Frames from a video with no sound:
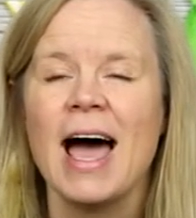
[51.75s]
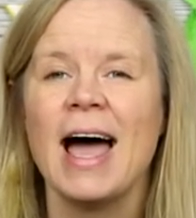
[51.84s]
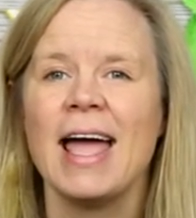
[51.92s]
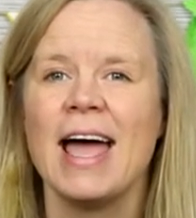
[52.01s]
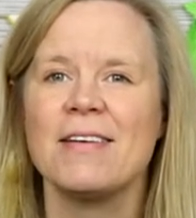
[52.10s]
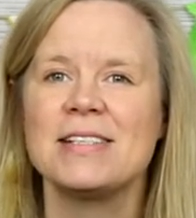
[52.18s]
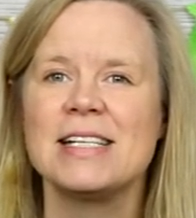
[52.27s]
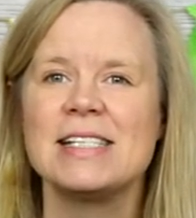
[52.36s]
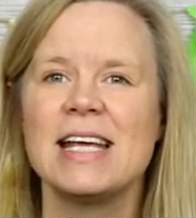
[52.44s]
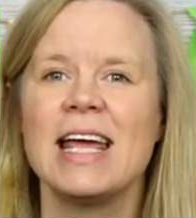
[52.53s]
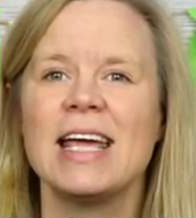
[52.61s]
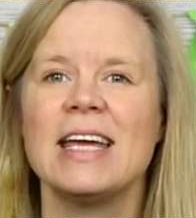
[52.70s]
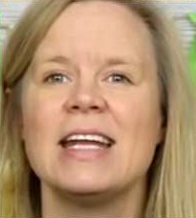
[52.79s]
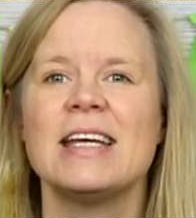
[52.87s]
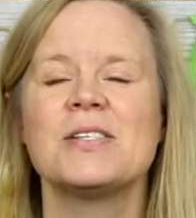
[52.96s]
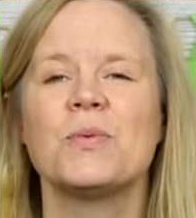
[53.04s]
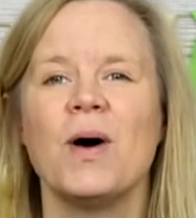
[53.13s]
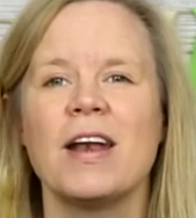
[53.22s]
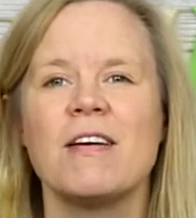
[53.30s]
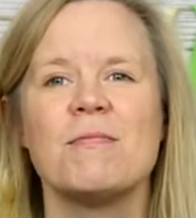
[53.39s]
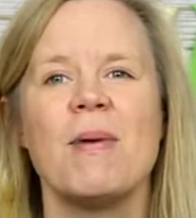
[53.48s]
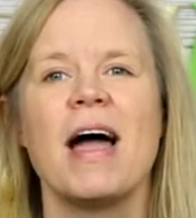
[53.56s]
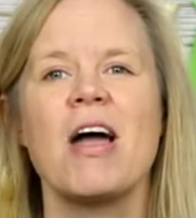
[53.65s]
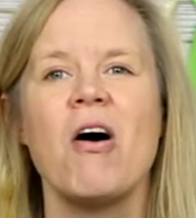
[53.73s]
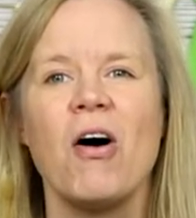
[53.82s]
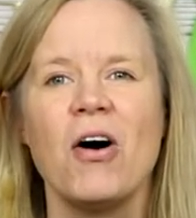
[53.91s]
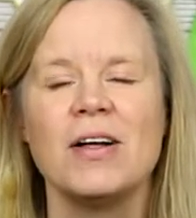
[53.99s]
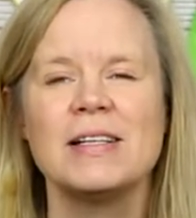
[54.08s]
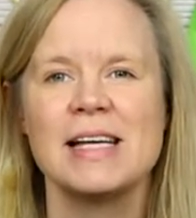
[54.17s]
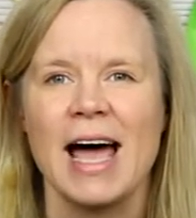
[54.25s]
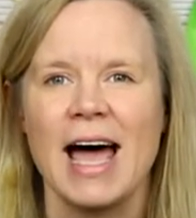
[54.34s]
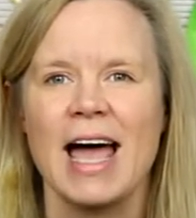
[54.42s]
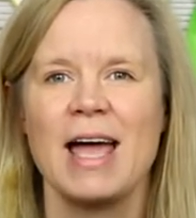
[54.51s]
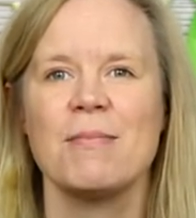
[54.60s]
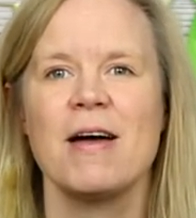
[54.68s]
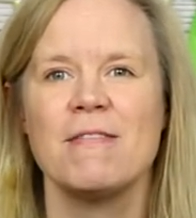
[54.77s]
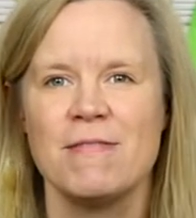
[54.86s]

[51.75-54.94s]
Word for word: I have to say it is one of my all-time